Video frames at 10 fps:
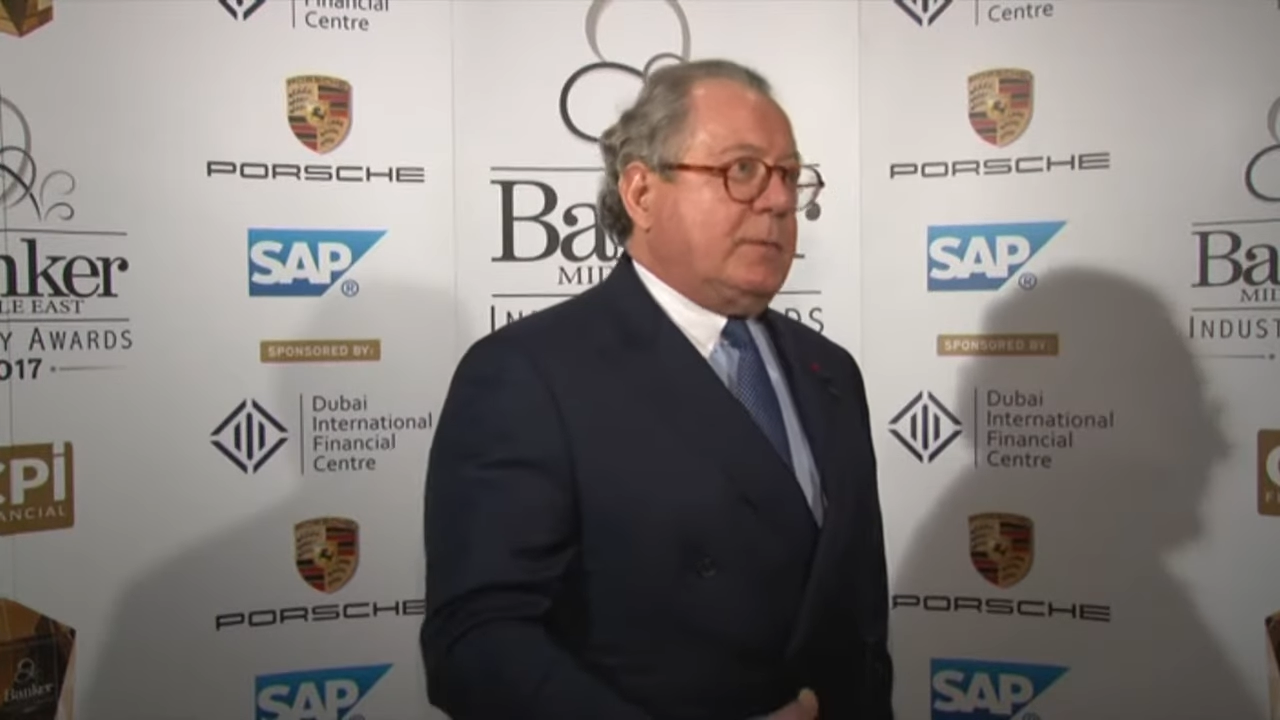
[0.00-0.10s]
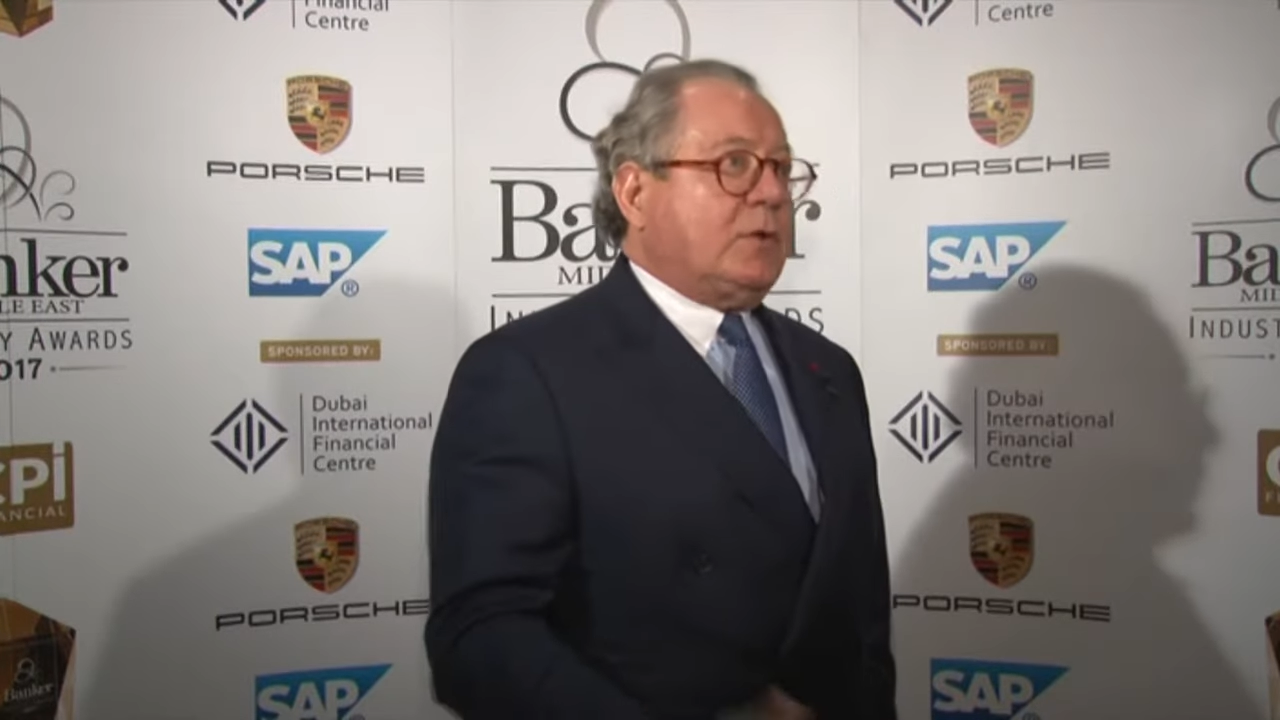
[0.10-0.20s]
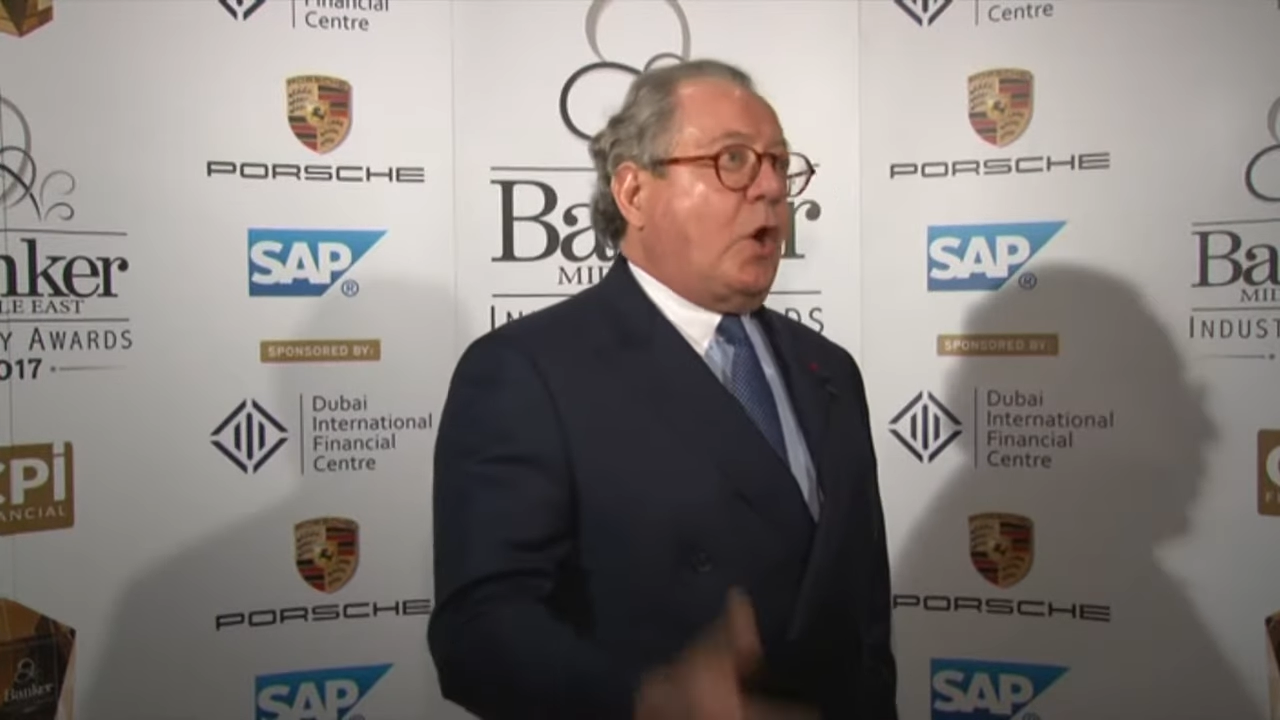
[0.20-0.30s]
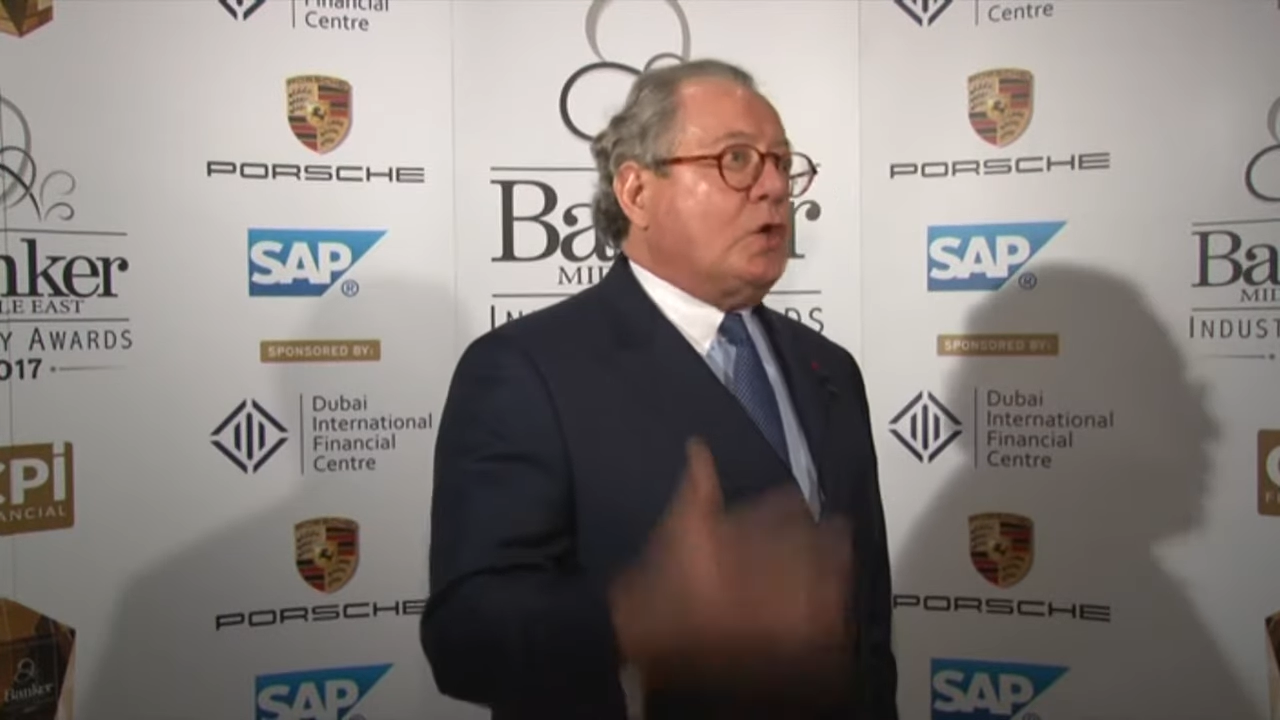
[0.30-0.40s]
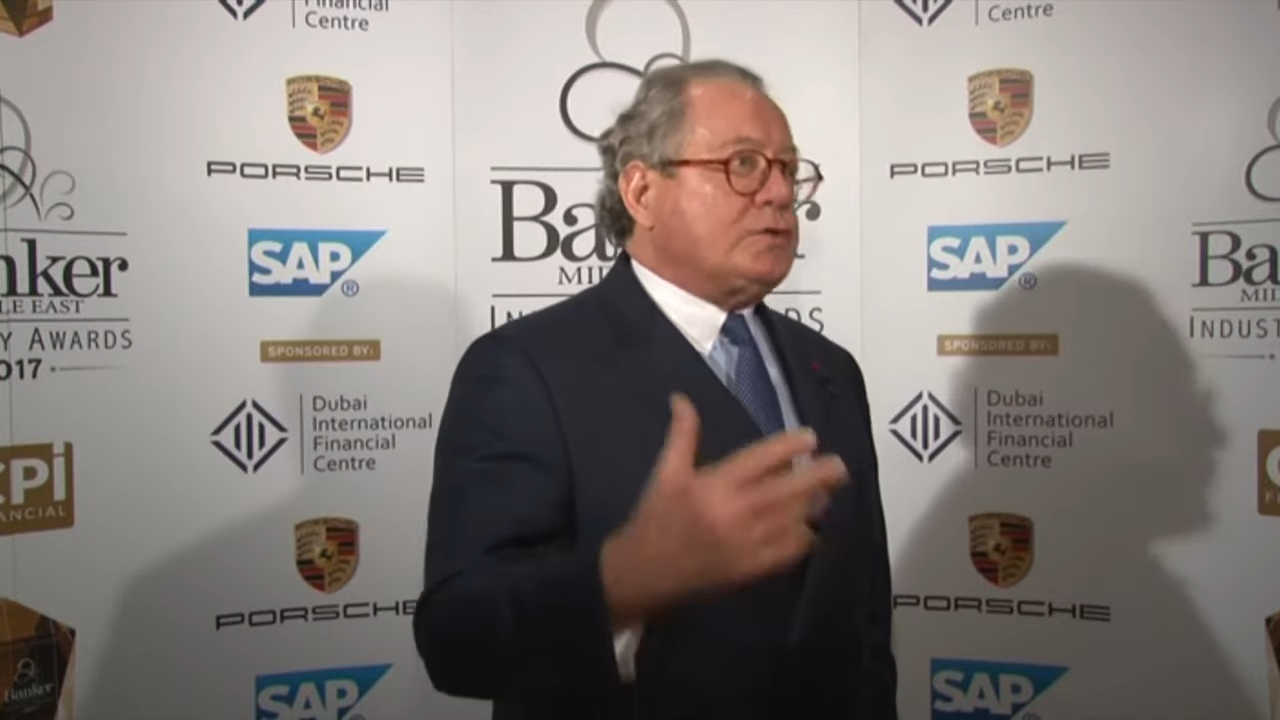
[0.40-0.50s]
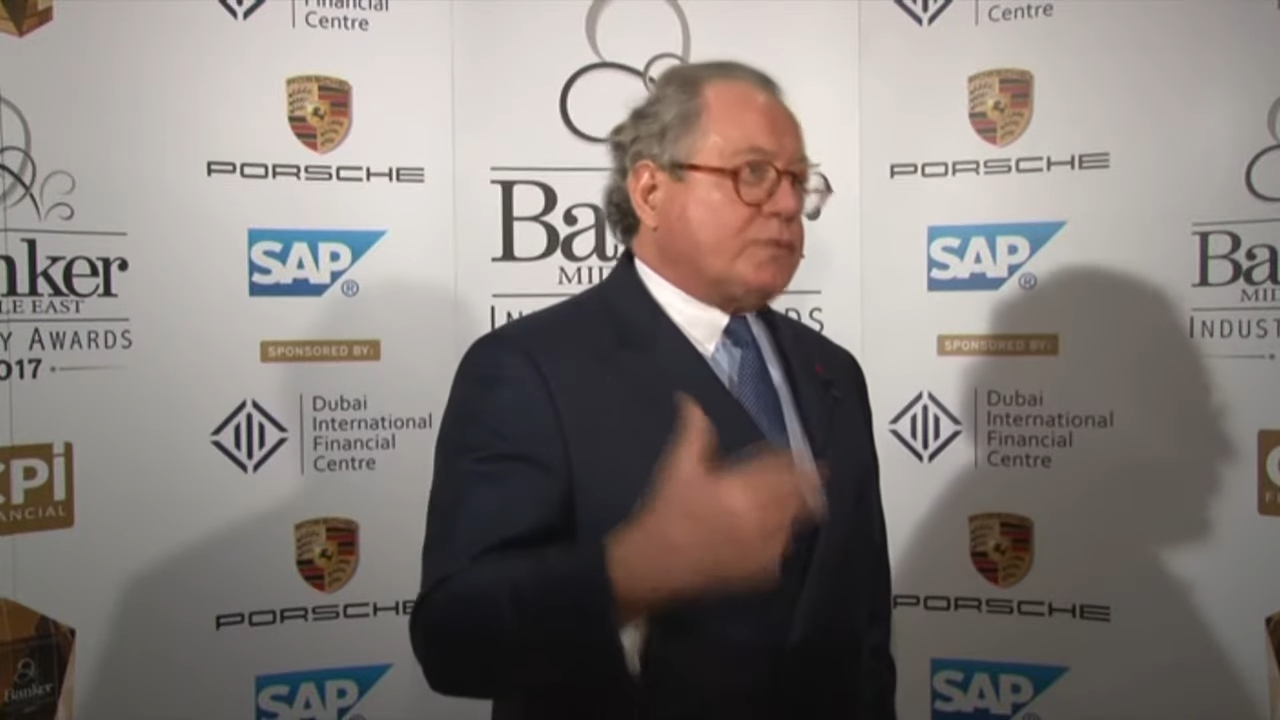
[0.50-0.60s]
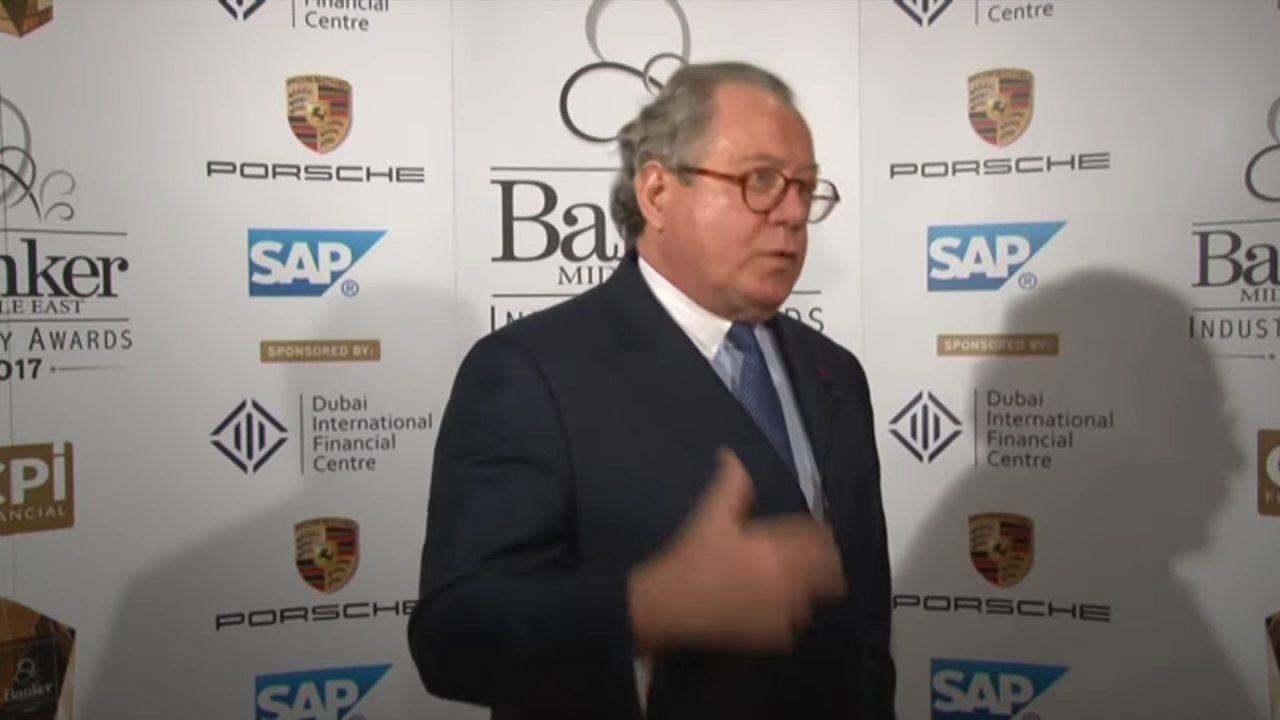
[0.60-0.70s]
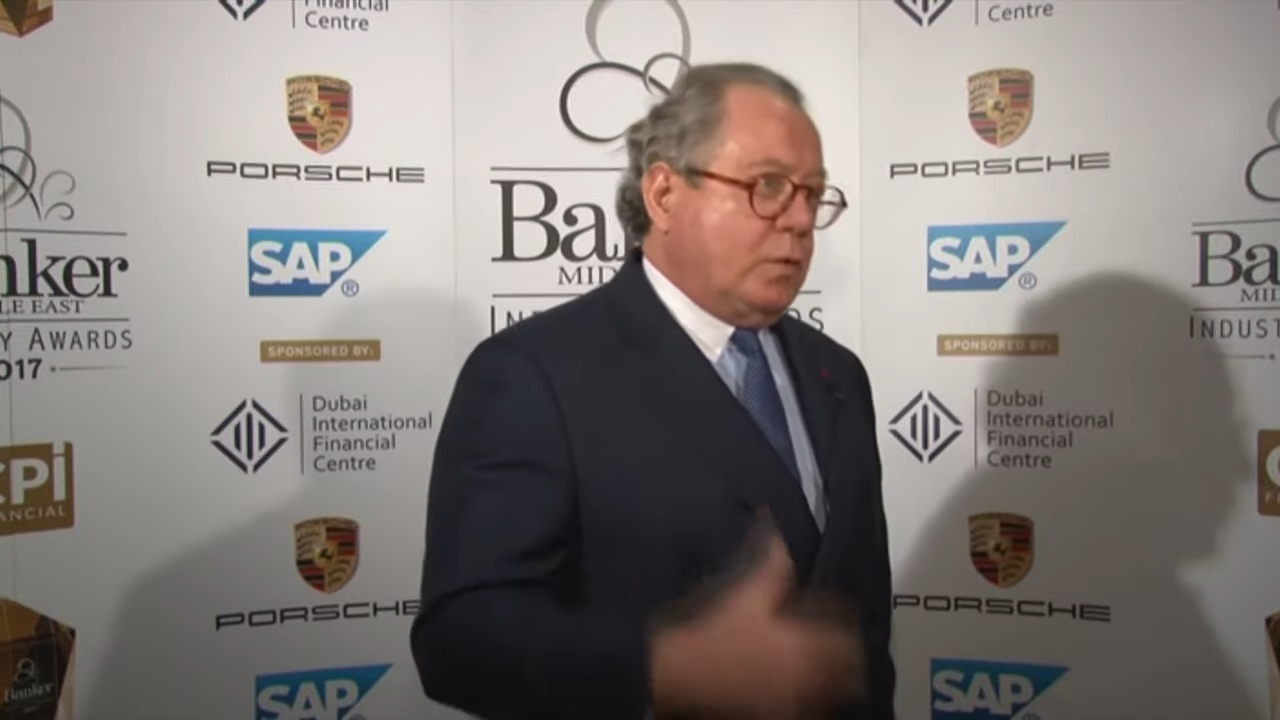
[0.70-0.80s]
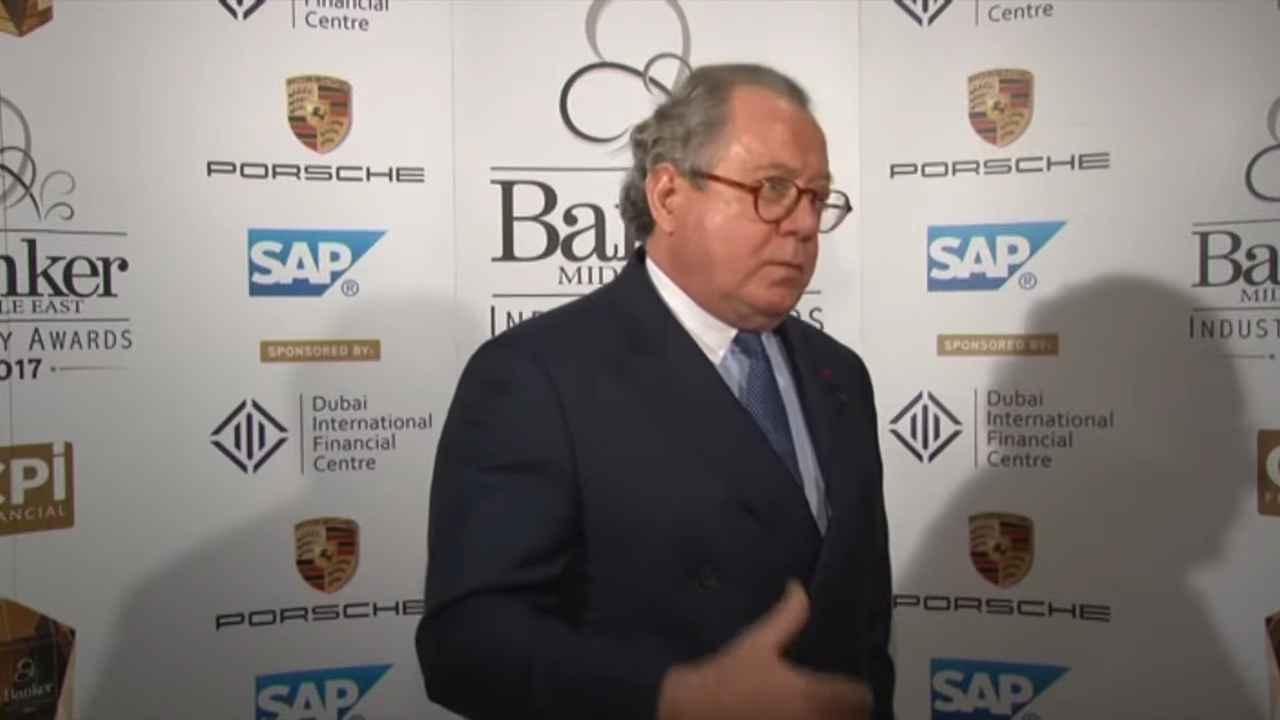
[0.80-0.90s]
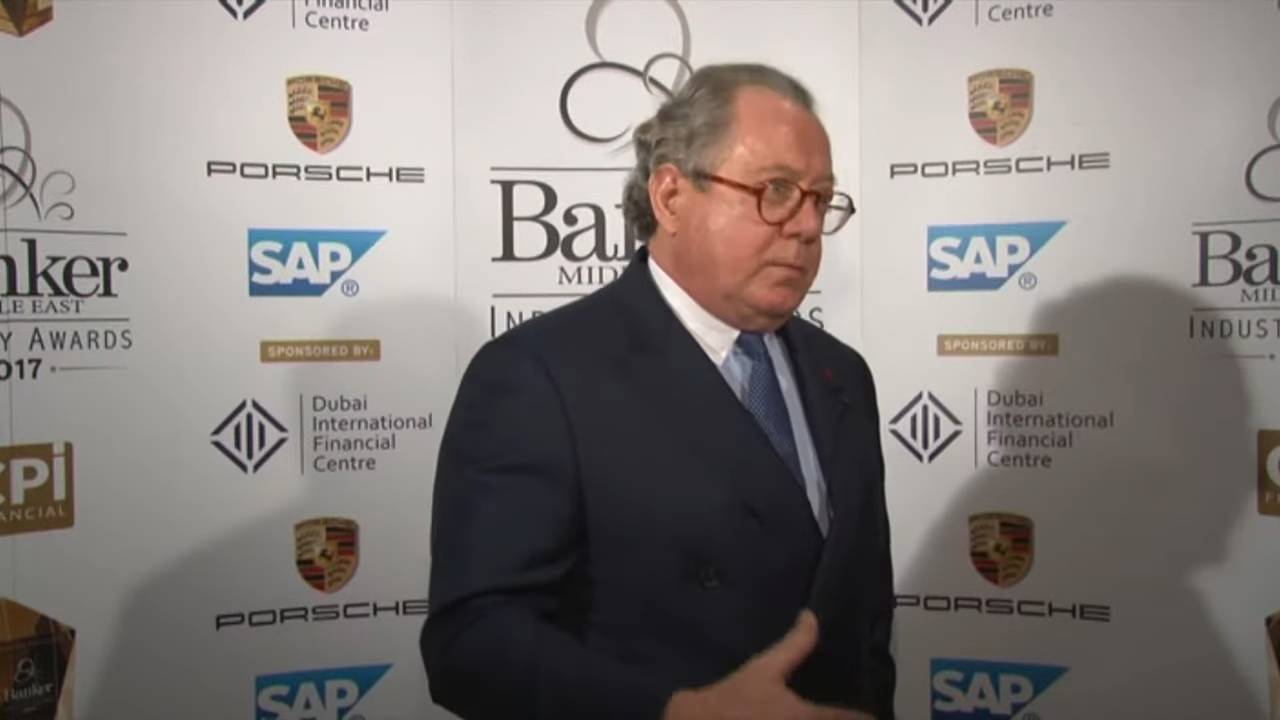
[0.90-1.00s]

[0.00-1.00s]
but also